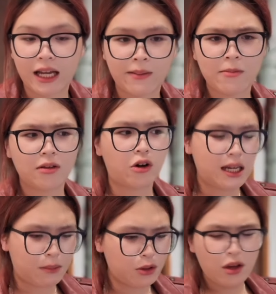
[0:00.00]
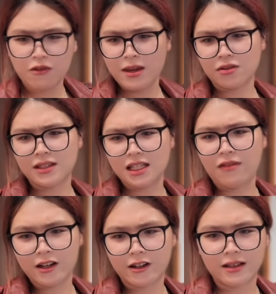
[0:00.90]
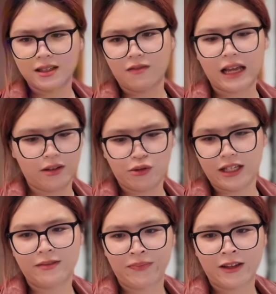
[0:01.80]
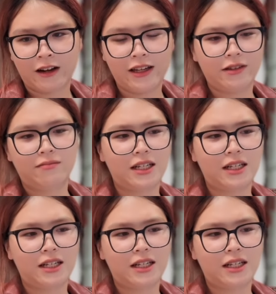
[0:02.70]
And I'm not talking about, you don't have to make your 6 figure and stuff like that, don't it, right?